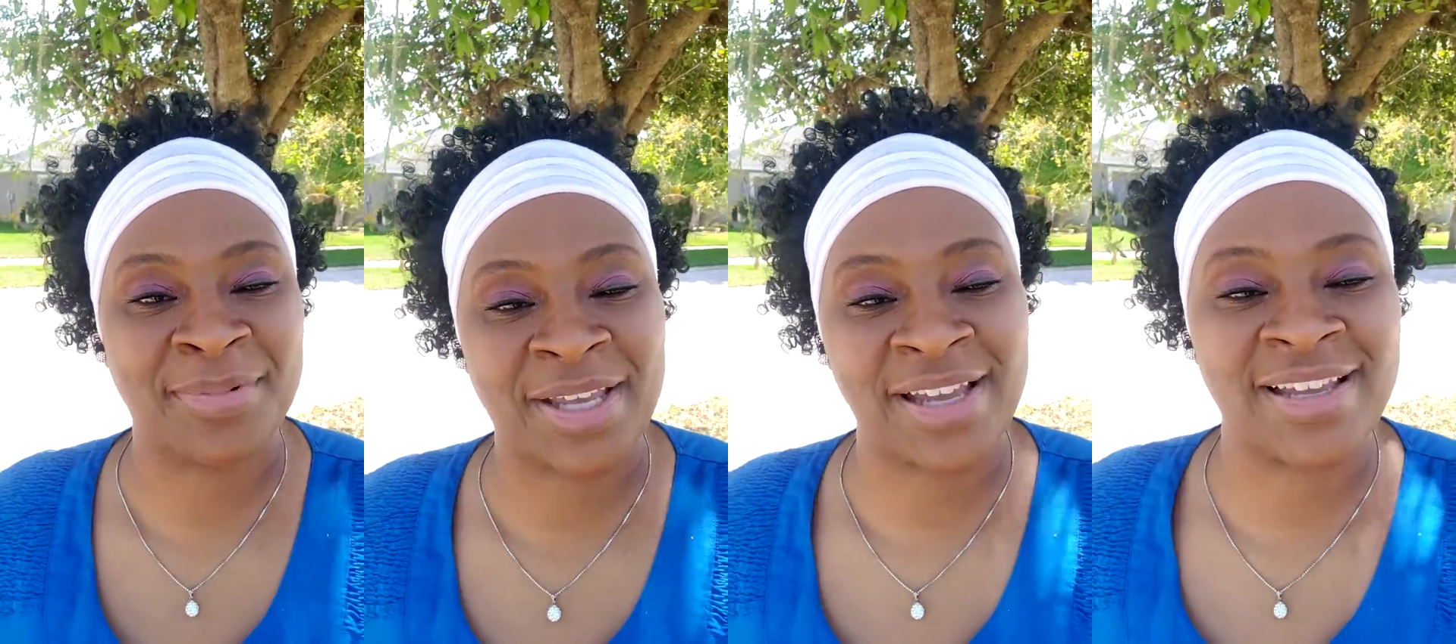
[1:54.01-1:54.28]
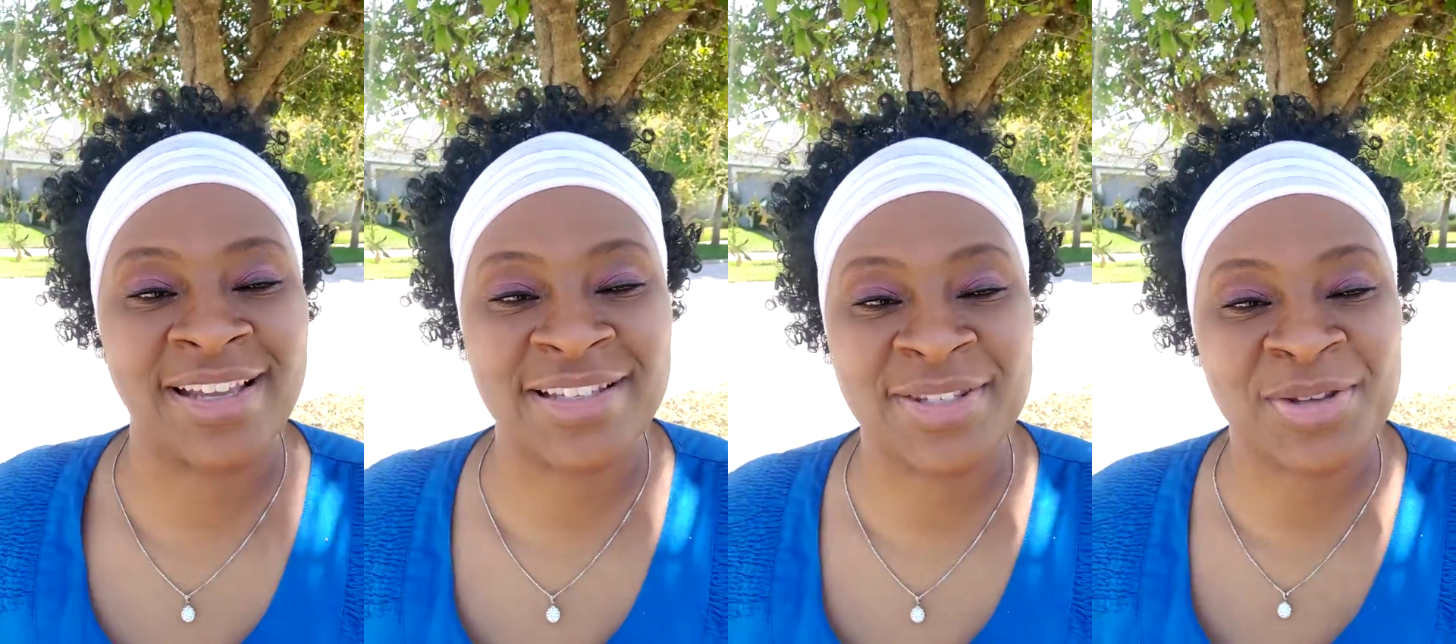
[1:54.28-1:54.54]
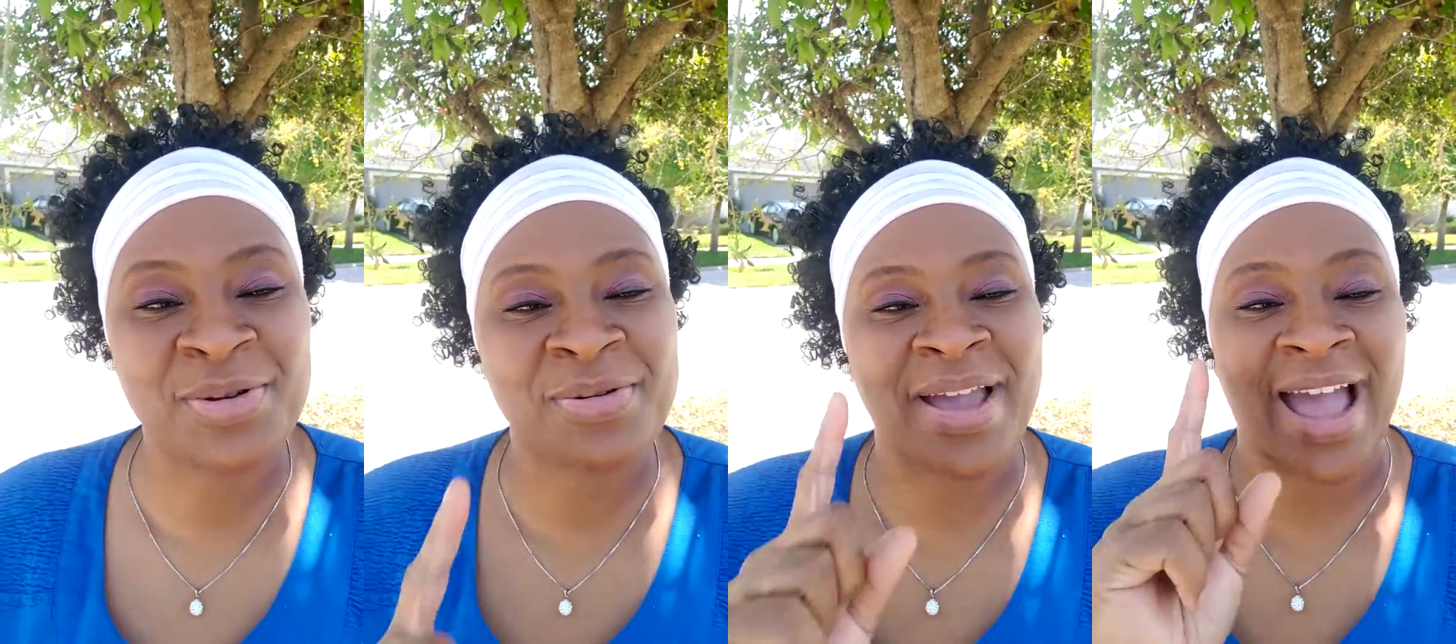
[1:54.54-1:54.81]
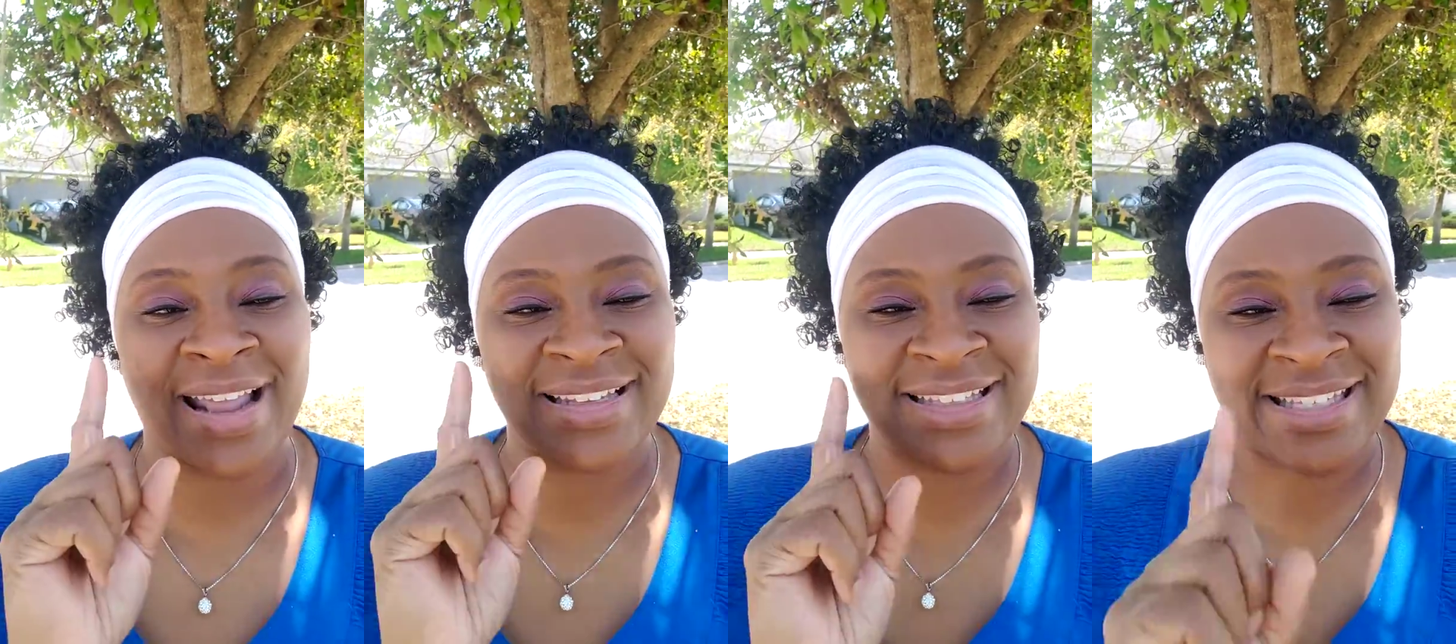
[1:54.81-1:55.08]
cuz you
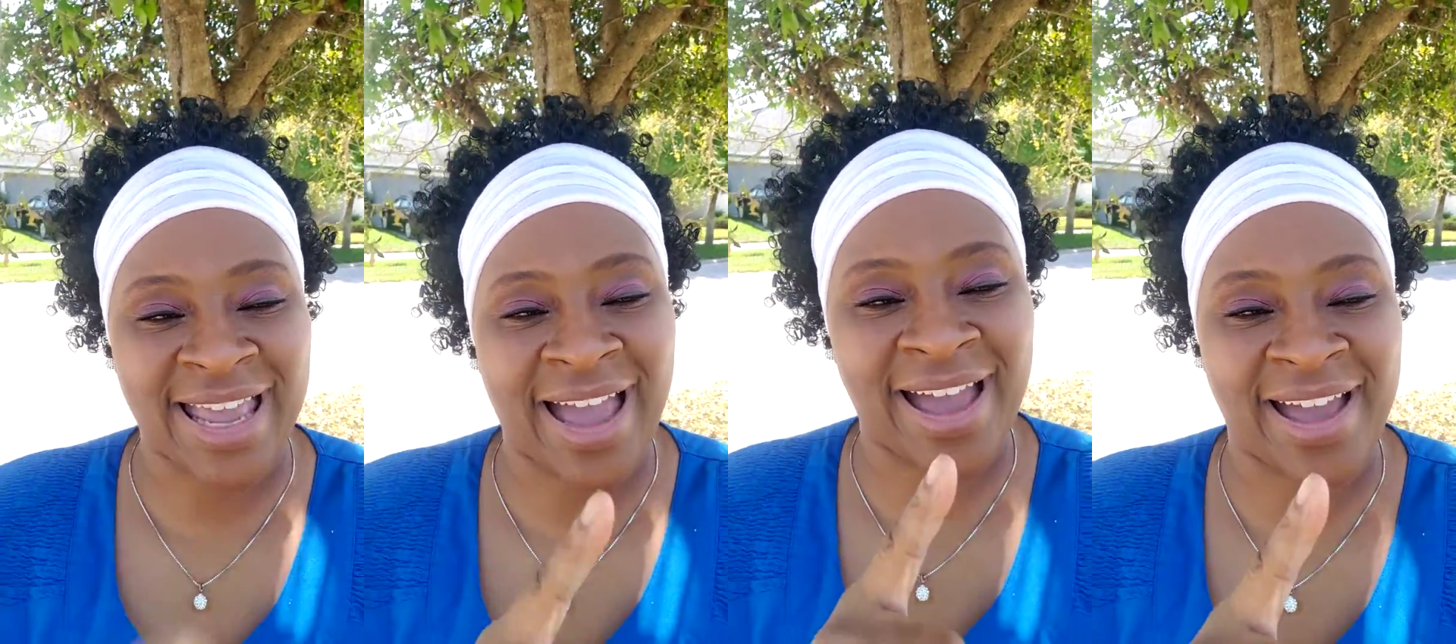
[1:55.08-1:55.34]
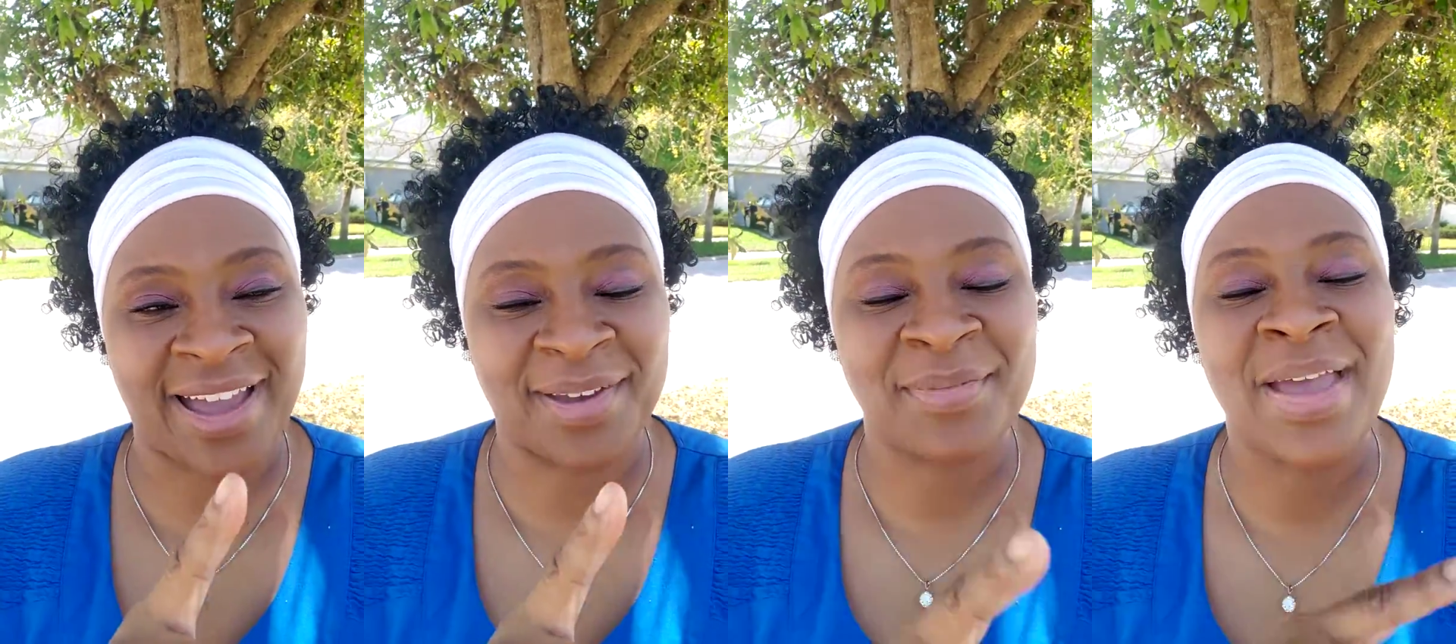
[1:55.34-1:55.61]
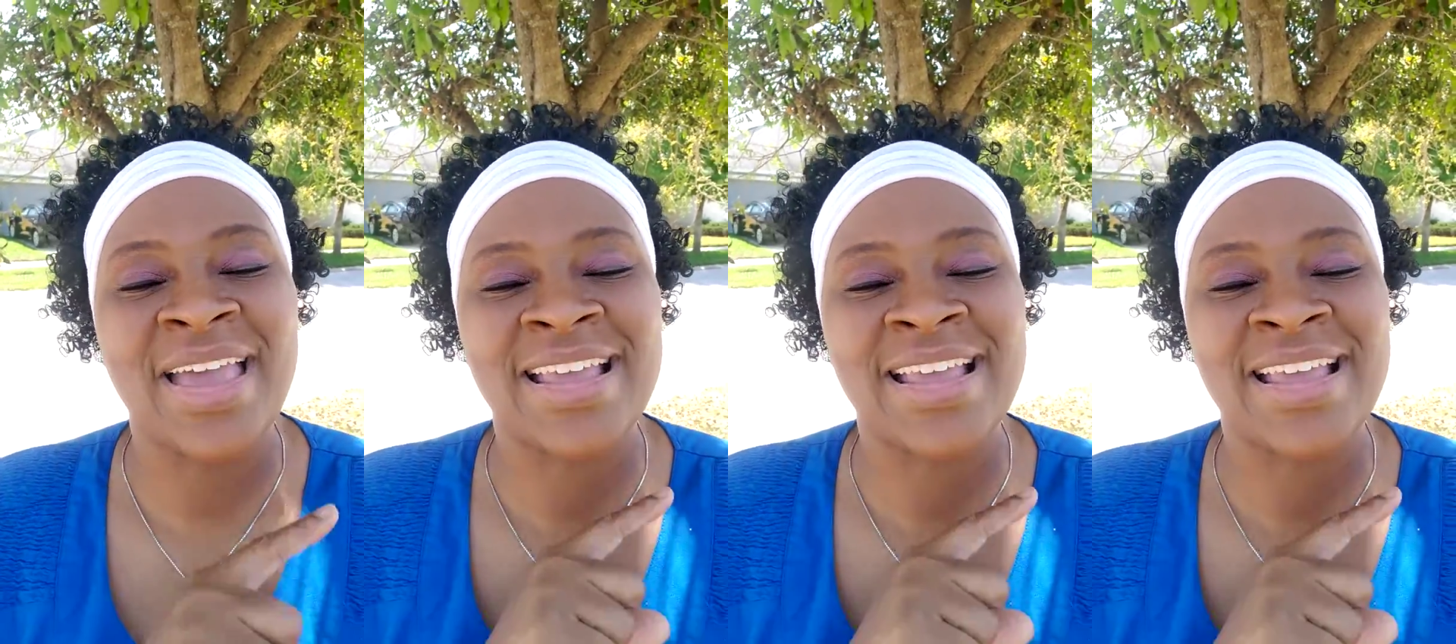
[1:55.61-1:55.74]
got time